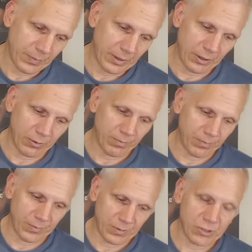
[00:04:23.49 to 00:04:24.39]
you know,
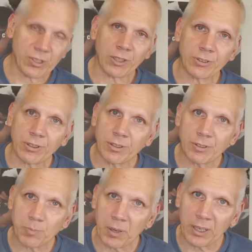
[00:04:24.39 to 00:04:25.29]
shelter
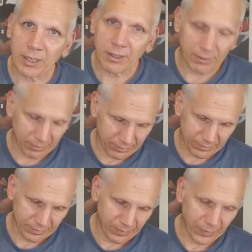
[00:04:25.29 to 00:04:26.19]
is big,
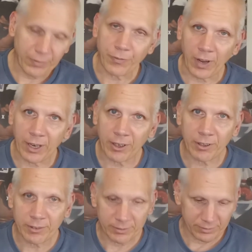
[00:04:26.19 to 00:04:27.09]

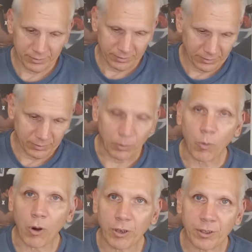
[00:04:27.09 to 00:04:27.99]
fire,
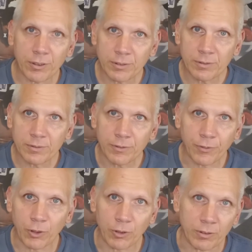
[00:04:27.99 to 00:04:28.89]
water,
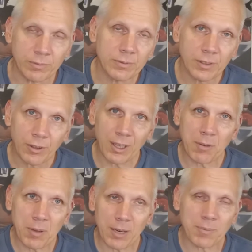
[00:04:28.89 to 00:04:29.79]
food think
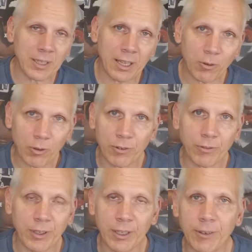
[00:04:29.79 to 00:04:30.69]
about them in that order
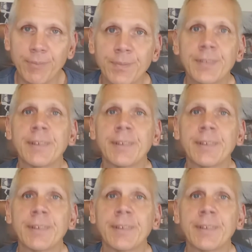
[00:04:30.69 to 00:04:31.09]
for now.